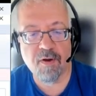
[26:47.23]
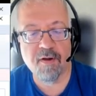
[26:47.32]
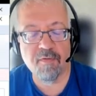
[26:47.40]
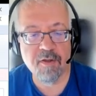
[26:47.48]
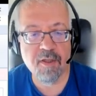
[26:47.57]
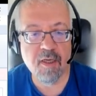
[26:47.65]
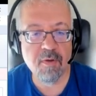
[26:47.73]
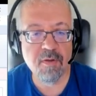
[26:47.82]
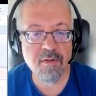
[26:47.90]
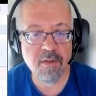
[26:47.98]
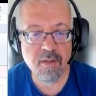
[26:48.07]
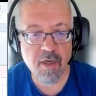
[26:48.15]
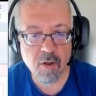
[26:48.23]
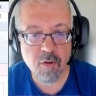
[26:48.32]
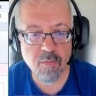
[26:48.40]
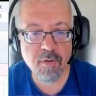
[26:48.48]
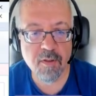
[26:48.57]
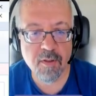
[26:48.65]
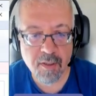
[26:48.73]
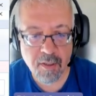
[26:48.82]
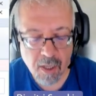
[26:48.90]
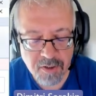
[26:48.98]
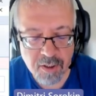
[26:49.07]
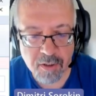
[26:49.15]
for every table the
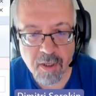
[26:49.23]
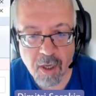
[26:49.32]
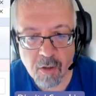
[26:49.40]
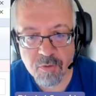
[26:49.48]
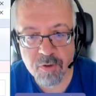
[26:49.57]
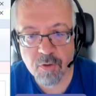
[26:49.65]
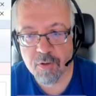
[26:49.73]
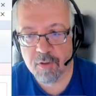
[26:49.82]
clustered column store